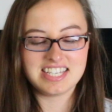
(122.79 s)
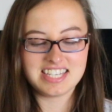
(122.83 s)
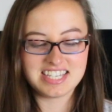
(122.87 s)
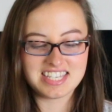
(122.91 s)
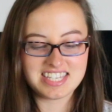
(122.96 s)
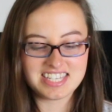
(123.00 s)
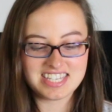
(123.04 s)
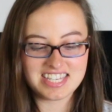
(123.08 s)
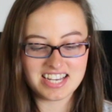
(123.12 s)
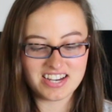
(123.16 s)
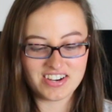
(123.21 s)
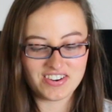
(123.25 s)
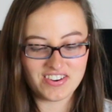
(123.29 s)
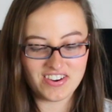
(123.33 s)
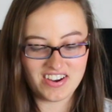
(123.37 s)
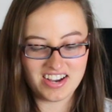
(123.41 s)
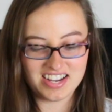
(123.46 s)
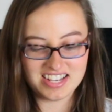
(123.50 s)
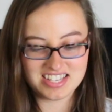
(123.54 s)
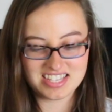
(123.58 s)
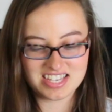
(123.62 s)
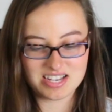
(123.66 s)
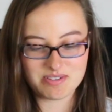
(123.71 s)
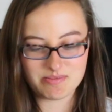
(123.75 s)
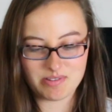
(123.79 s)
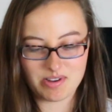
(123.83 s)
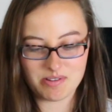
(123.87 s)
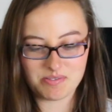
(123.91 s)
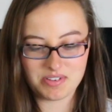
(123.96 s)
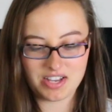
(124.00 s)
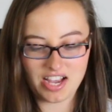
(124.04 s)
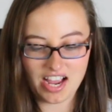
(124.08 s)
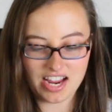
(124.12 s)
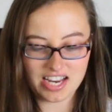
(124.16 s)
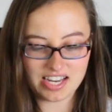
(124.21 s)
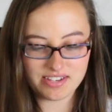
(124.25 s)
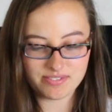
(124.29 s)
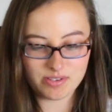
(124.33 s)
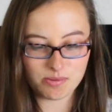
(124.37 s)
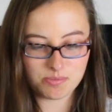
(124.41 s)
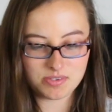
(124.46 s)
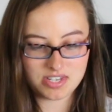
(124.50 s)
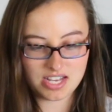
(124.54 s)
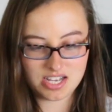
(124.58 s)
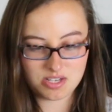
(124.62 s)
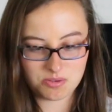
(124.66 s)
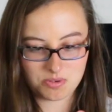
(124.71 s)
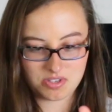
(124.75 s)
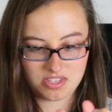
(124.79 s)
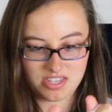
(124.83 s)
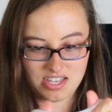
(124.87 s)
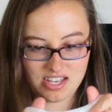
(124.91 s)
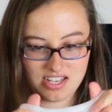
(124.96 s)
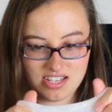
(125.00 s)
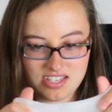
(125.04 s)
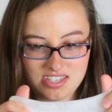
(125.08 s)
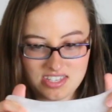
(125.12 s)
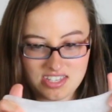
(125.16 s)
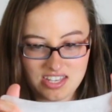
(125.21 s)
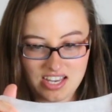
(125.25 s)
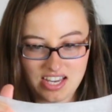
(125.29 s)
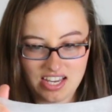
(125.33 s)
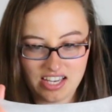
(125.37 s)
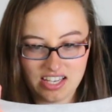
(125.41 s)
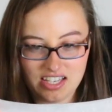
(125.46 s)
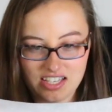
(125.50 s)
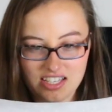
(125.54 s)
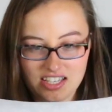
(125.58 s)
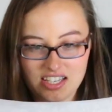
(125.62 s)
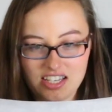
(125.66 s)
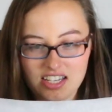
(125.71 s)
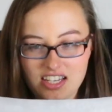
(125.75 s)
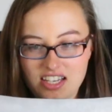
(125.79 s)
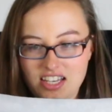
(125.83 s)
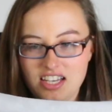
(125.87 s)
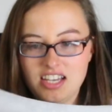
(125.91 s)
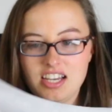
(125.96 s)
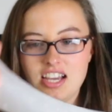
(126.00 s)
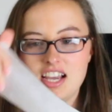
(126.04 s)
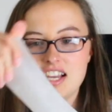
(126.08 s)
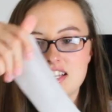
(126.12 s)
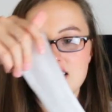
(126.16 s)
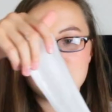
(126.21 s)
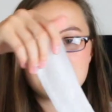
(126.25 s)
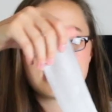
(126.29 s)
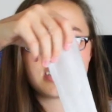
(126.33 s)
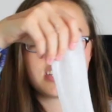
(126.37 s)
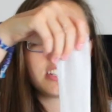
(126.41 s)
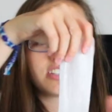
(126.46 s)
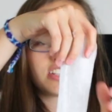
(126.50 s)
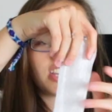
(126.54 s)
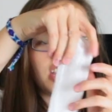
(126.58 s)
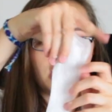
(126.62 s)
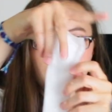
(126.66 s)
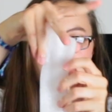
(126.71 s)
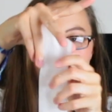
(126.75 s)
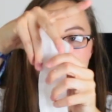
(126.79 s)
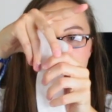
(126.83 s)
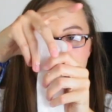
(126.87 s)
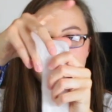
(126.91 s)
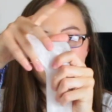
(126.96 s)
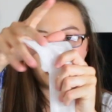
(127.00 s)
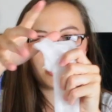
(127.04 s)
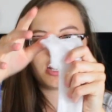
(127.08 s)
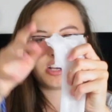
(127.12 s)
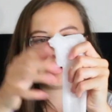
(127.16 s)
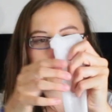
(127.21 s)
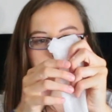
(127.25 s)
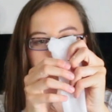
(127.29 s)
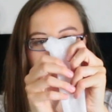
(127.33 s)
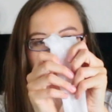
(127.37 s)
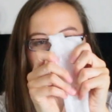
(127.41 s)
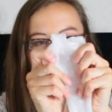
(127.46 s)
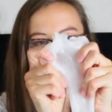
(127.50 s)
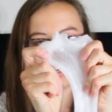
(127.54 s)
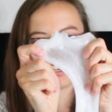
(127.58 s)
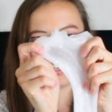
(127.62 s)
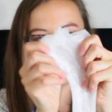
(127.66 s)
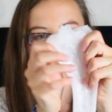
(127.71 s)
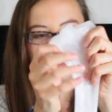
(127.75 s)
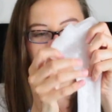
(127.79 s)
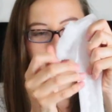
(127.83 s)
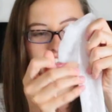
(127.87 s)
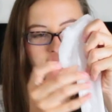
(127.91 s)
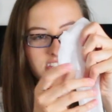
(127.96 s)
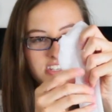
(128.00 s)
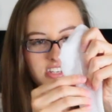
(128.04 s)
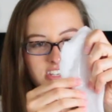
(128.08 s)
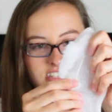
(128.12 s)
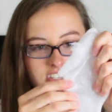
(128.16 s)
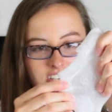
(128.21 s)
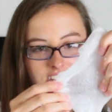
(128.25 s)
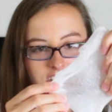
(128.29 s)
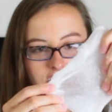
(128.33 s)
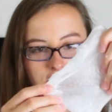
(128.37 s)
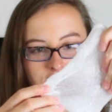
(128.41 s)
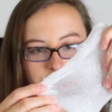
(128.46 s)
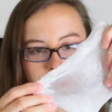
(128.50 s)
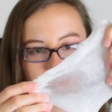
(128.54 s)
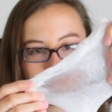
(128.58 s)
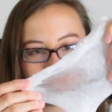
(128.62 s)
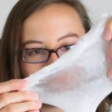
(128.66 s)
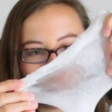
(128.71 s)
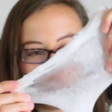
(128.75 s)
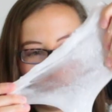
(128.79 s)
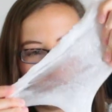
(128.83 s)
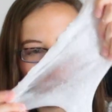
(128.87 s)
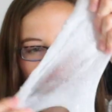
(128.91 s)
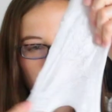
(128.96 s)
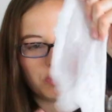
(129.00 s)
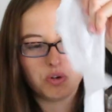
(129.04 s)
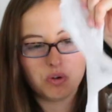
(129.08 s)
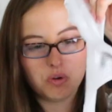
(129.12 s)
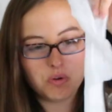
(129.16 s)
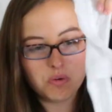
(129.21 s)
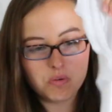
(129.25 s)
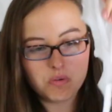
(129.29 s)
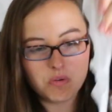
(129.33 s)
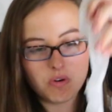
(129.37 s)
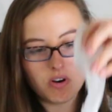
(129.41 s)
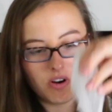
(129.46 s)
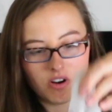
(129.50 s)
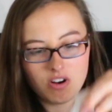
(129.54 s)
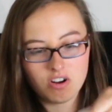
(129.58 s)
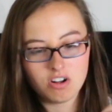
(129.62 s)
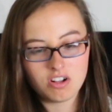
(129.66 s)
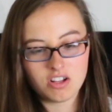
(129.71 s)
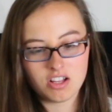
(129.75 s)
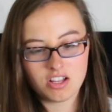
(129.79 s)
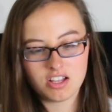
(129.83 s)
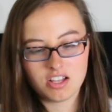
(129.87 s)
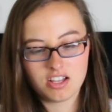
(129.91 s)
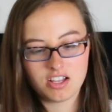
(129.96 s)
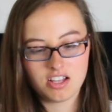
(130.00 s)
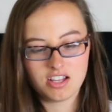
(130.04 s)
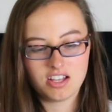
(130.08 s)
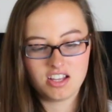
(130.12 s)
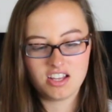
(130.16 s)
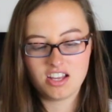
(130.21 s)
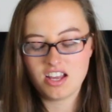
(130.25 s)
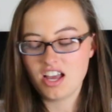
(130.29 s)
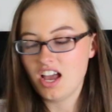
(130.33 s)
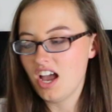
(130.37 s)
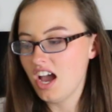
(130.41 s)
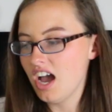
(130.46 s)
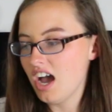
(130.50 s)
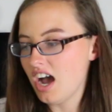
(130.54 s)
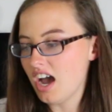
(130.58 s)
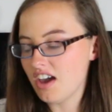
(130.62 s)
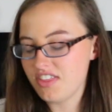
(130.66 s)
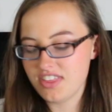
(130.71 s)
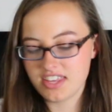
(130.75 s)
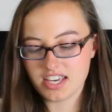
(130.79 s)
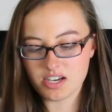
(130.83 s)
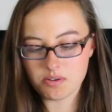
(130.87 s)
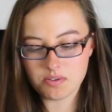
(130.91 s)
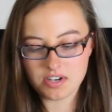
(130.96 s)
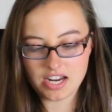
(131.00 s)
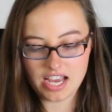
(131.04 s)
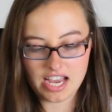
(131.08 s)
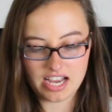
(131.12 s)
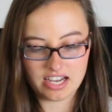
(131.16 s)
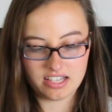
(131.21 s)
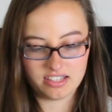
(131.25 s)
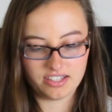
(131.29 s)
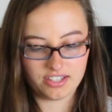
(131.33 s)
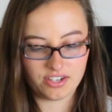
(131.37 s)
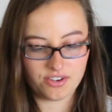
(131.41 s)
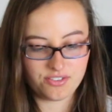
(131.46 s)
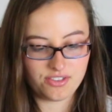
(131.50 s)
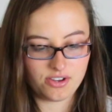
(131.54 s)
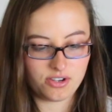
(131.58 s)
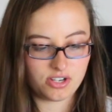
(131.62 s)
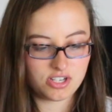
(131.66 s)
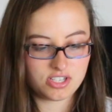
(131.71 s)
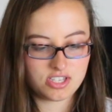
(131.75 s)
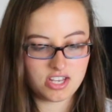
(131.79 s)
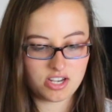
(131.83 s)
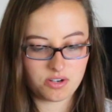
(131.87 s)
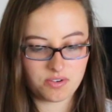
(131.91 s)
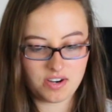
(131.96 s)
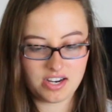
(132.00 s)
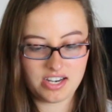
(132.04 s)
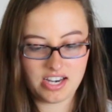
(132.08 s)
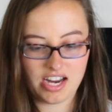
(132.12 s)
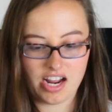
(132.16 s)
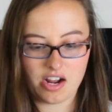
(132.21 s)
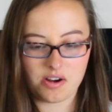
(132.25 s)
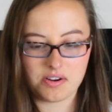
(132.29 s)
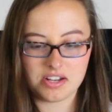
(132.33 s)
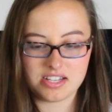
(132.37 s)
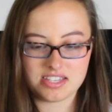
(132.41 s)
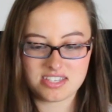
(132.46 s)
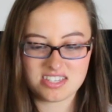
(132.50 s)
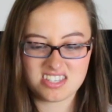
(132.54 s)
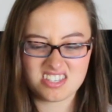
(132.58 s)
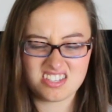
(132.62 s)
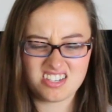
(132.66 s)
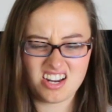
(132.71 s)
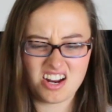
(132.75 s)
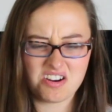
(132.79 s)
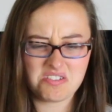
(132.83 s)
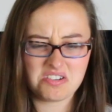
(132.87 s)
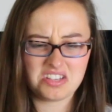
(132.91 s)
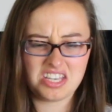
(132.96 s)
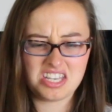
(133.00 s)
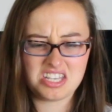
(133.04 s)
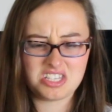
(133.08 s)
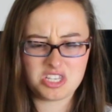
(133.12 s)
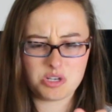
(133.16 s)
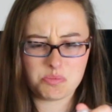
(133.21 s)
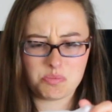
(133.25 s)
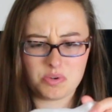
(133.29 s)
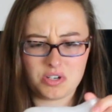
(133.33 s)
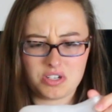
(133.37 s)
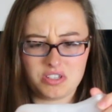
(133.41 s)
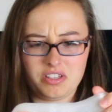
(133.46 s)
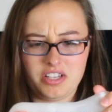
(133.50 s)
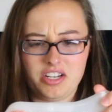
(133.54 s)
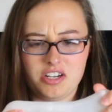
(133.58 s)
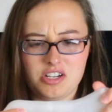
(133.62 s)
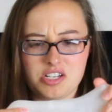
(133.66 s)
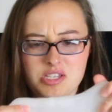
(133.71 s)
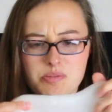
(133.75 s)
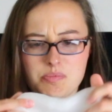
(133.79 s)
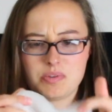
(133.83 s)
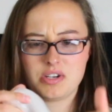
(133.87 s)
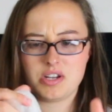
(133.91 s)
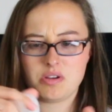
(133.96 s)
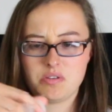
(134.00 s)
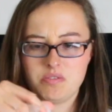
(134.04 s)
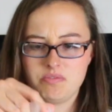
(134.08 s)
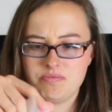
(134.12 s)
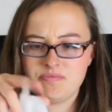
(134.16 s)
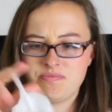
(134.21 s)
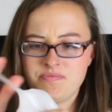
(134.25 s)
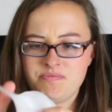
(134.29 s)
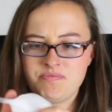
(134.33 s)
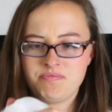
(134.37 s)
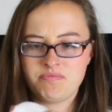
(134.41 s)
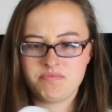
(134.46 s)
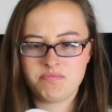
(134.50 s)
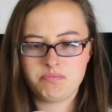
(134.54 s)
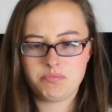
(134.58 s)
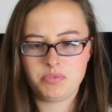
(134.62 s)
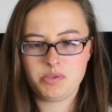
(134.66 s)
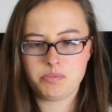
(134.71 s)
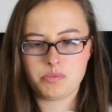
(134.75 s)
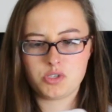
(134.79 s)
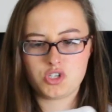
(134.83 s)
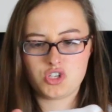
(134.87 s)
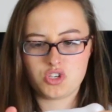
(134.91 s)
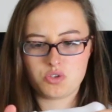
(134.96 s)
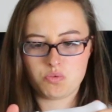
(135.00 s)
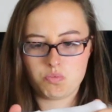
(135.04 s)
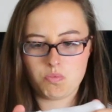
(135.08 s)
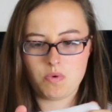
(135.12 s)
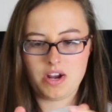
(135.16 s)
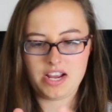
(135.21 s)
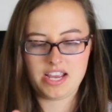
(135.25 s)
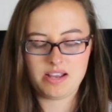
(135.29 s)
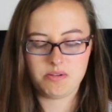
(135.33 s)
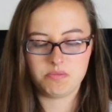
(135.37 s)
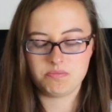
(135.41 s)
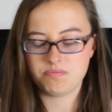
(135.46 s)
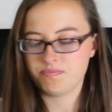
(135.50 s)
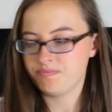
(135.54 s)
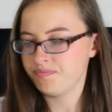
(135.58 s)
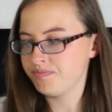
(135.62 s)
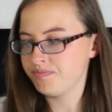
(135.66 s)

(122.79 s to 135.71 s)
is so awesome. I'm kind of obsessed with this. Like, is this a little kiddish? I hope not, because this is so cool. I think I want to add glitter though, because like right now it's not really super clear. It's pretty much just white.